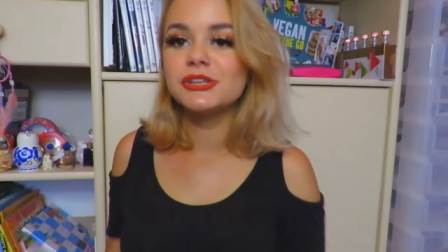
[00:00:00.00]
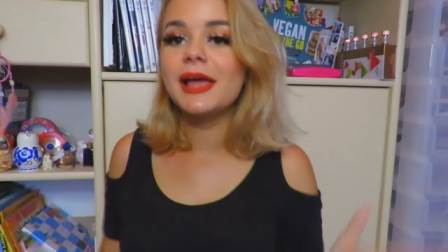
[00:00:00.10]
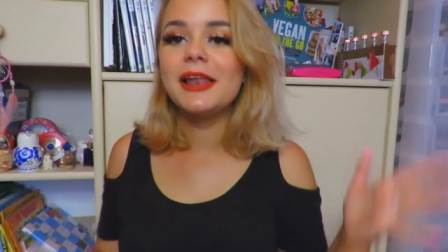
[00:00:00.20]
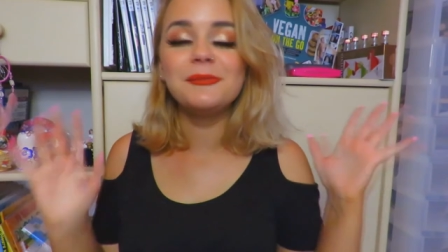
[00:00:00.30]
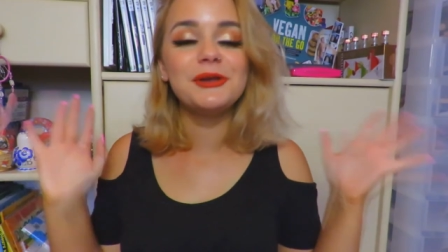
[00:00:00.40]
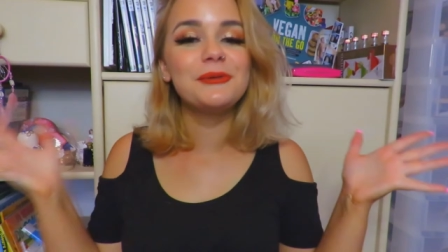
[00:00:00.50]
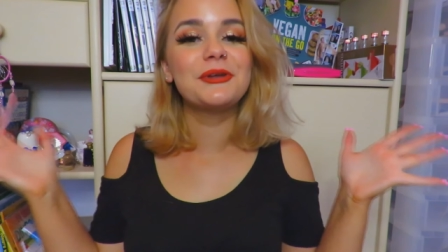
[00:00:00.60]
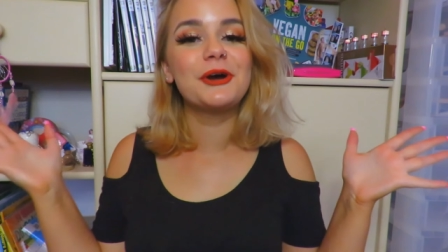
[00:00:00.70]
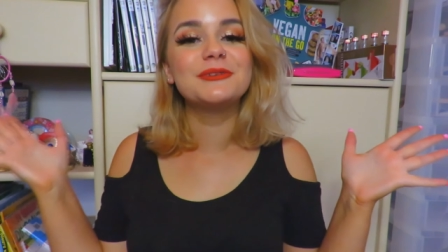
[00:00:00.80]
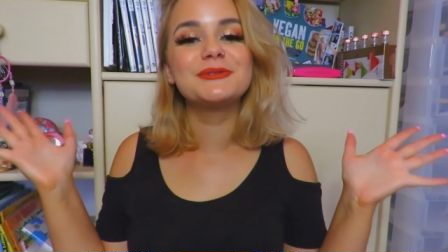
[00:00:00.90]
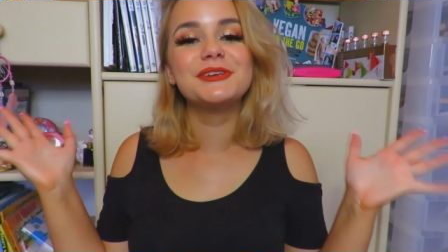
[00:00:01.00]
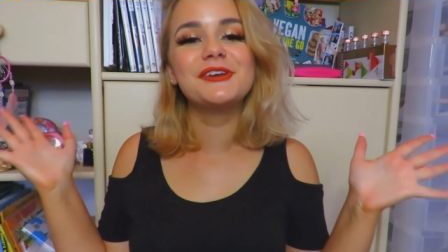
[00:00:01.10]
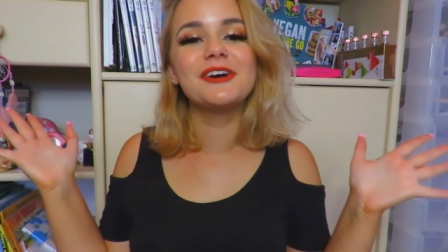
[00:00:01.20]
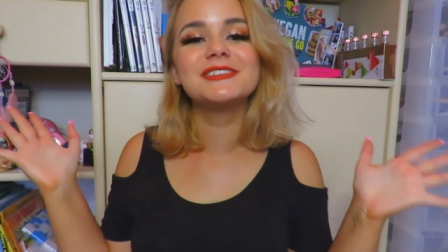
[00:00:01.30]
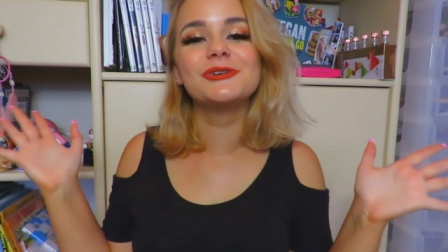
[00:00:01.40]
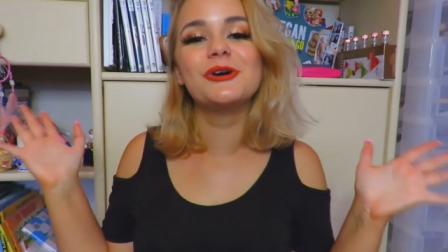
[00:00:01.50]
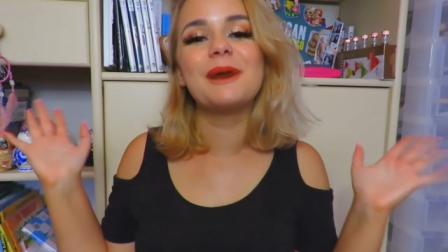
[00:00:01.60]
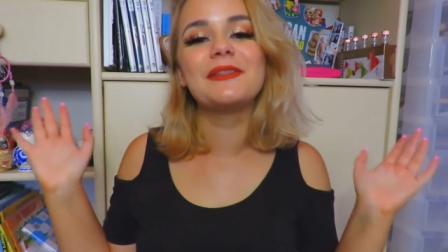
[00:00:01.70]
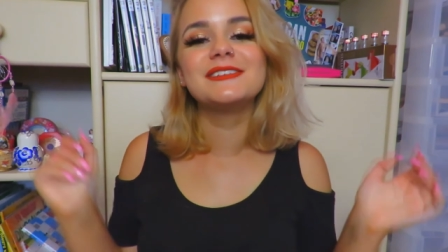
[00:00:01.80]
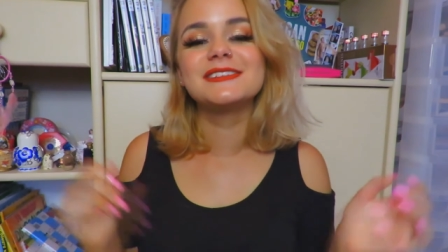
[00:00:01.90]
So yeah, let me know in the comments what you guys thought
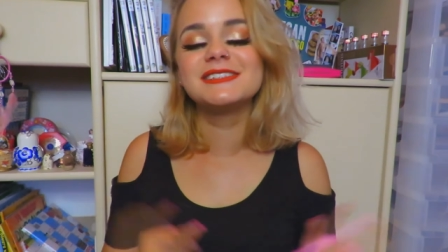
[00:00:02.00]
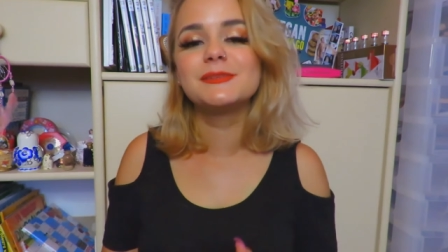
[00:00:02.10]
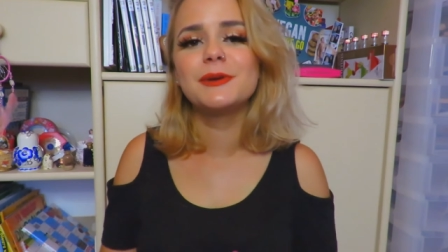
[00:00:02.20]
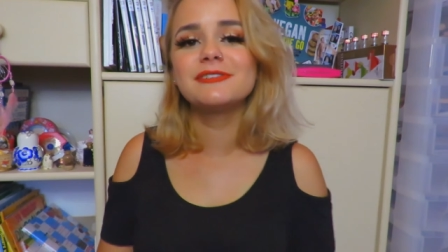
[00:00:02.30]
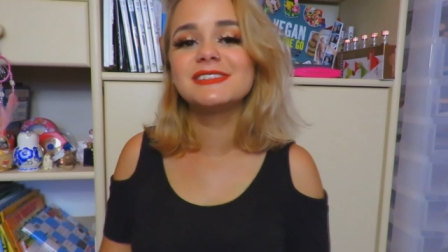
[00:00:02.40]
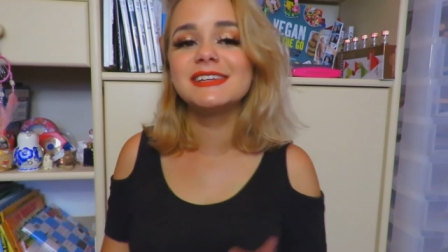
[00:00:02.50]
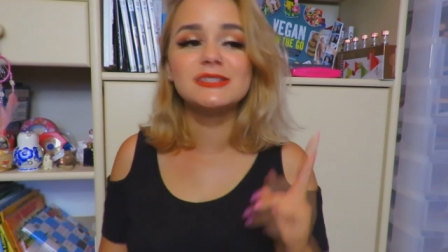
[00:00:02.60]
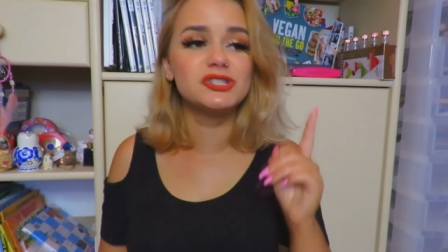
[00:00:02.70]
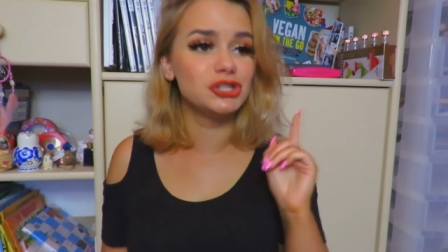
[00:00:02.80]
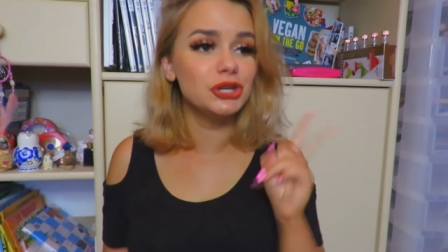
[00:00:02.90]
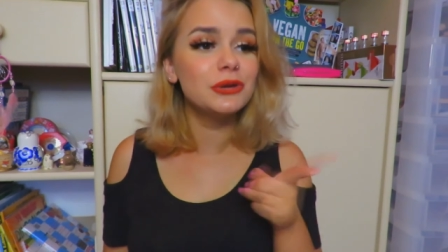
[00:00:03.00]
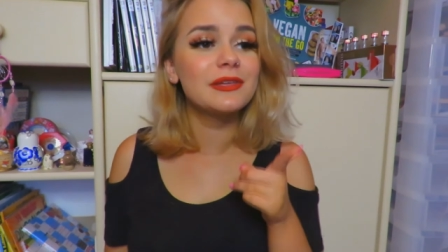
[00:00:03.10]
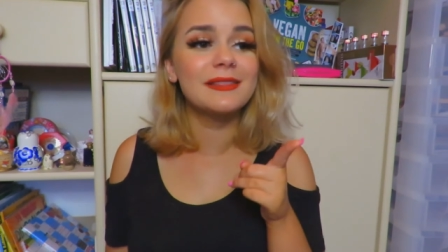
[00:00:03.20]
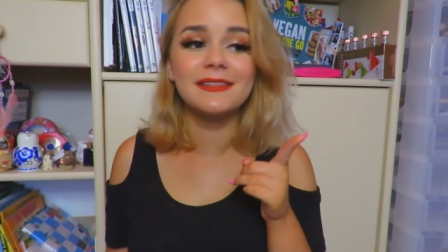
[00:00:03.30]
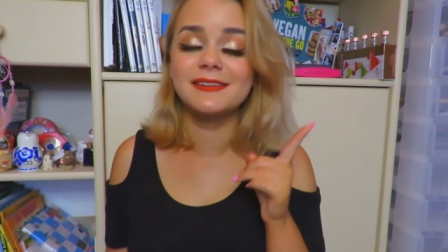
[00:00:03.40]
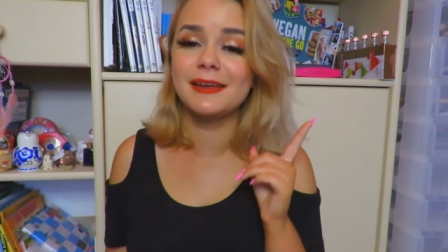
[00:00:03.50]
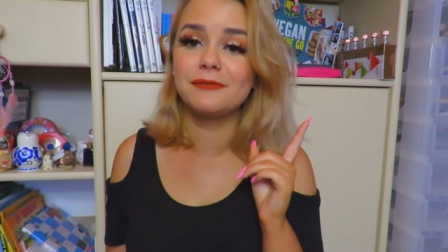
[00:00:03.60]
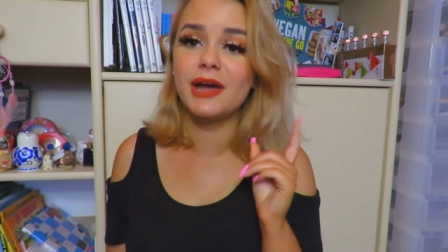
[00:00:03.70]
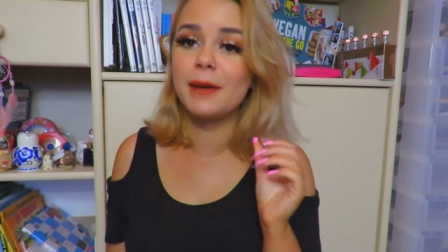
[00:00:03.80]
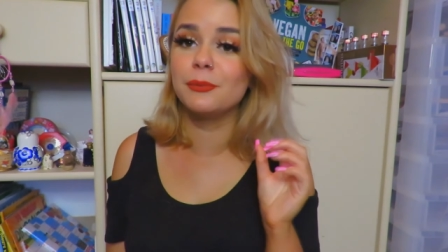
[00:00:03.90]
about these conspiracies. Do you think that the
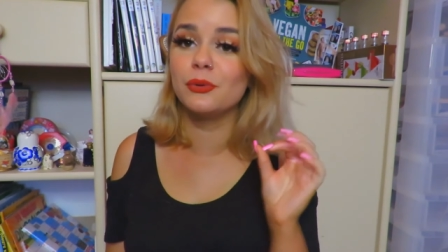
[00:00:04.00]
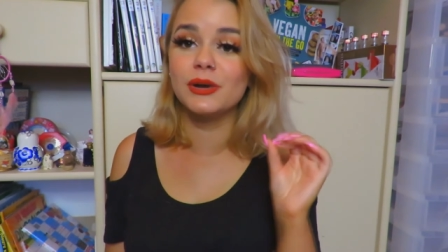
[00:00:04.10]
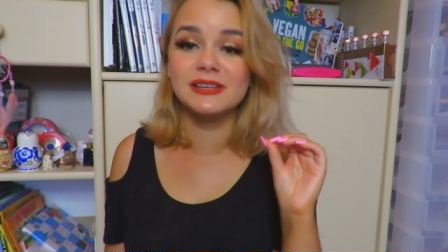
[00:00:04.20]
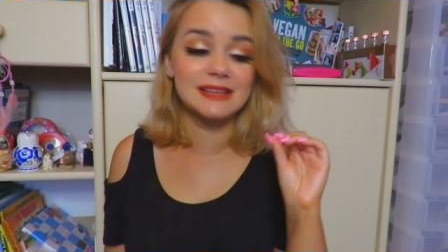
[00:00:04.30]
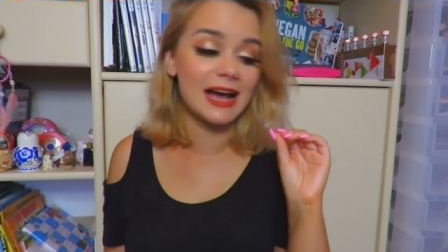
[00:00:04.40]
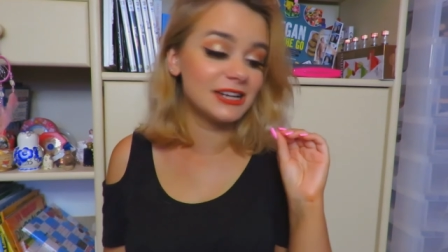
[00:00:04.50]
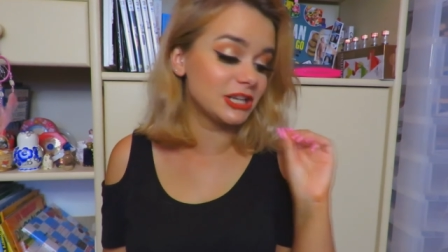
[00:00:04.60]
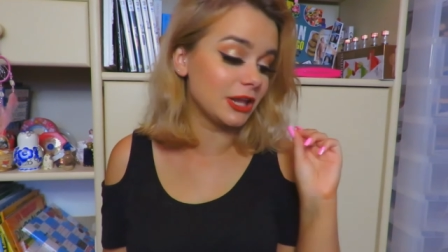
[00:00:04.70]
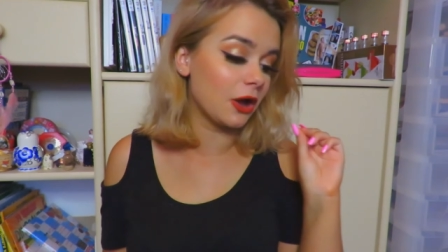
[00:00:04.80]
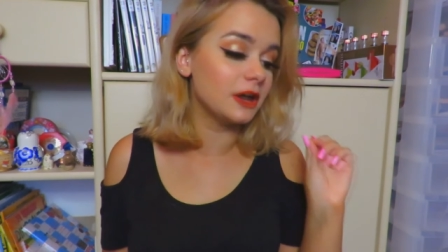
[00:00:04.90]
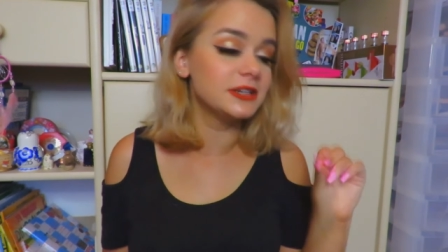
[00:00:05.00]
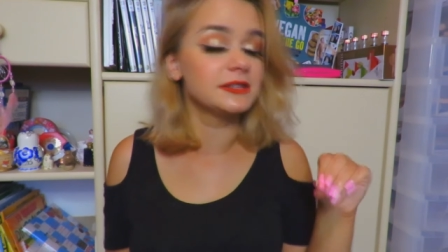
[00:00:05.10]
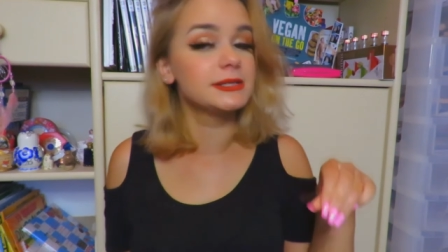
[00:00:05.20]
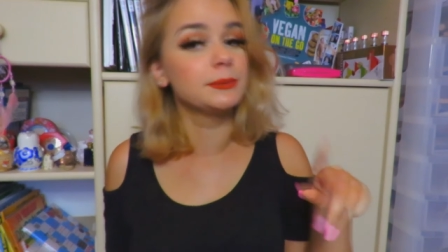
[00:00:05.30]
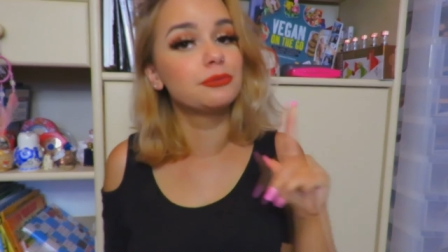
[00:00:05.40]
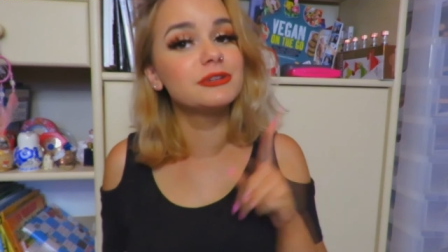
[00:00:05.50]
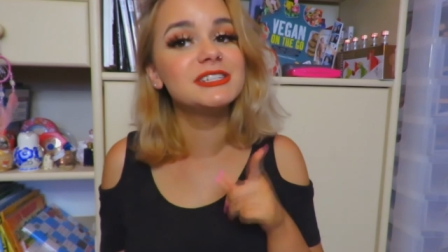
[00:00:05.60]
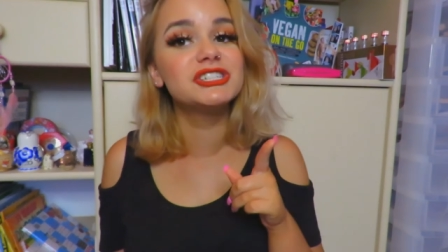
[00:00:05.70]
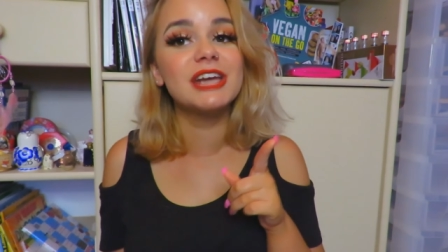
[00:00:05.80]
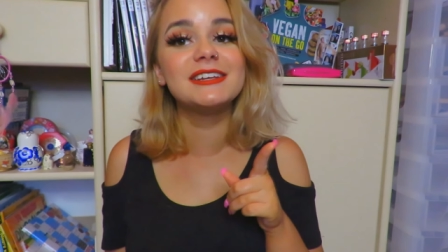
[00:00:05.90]
Denver airport is actually hiding some
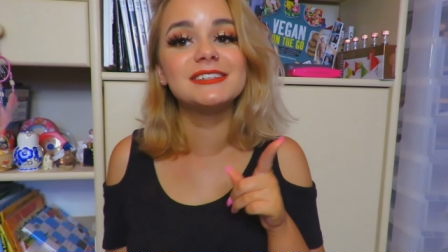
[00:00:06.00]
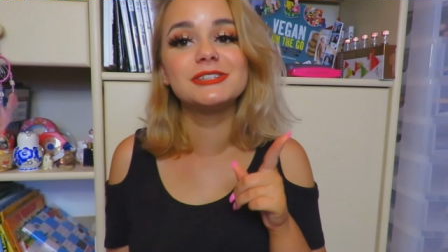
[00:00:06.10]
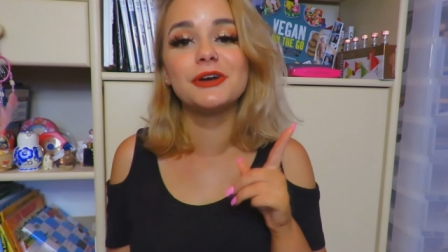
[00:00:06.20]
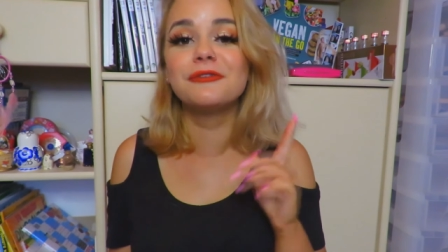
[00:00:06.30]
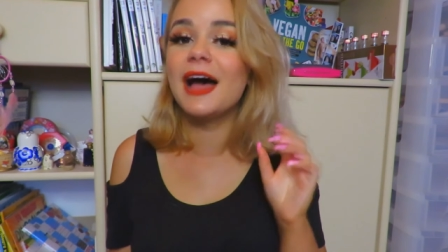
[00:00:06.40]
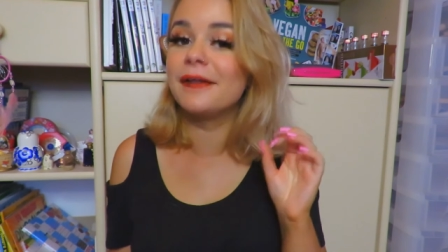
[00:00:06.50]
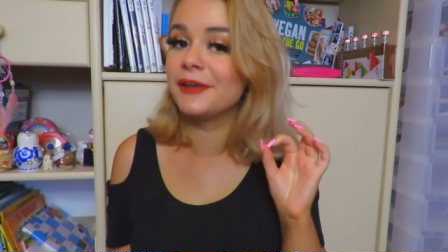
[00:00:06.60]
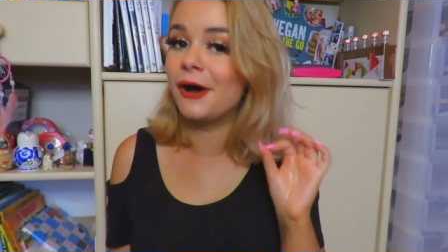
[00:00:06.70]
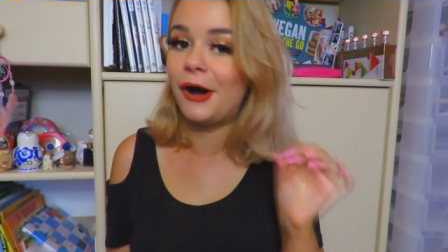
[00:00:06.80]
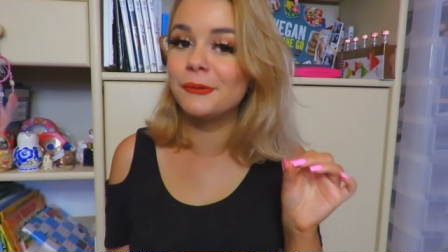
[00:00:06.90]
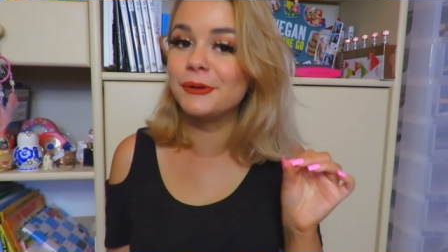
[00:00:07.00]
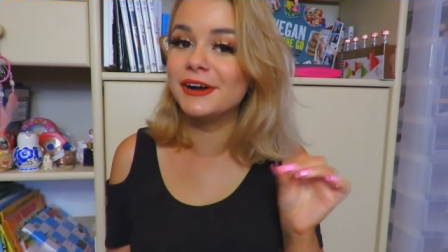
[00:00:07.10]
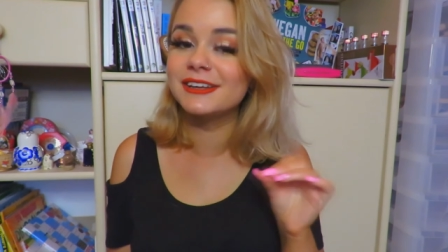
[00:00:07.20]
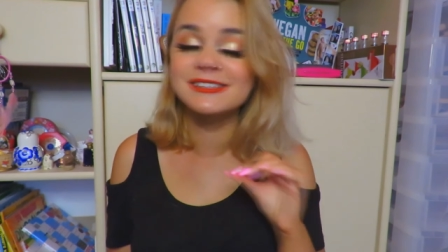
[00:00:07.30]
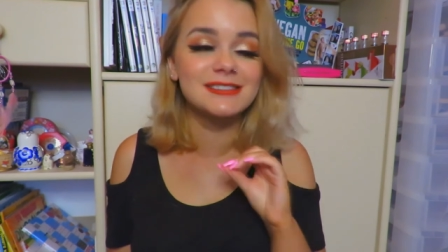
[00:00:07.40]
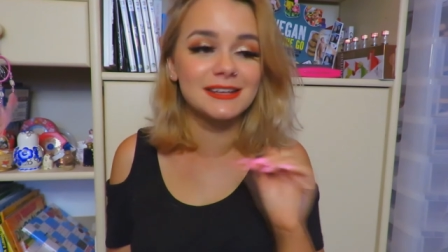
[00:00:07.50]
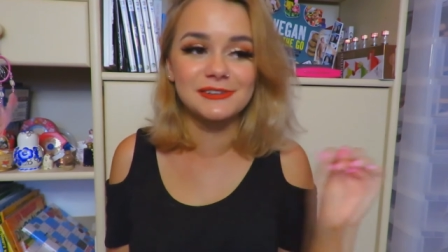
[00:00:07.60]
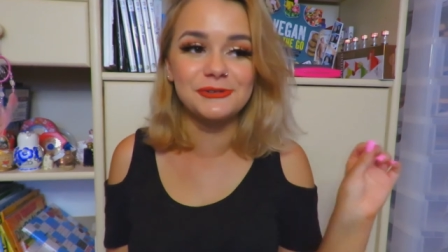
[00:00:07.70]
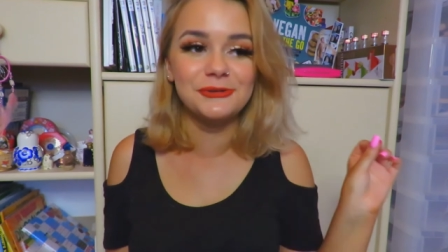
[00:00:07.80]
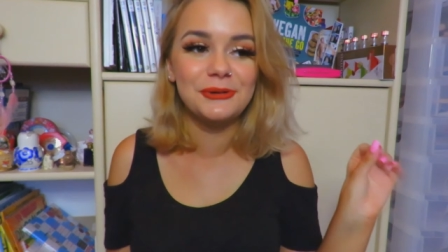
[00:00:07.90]
pretty shady stuff and the artwork says
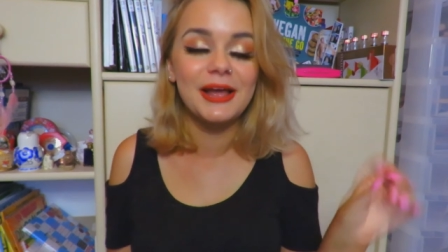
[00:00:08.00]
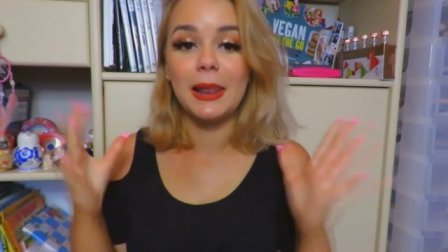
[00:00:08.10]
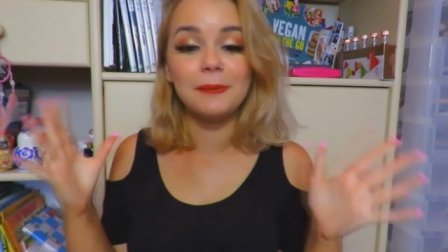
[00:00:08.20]
it all?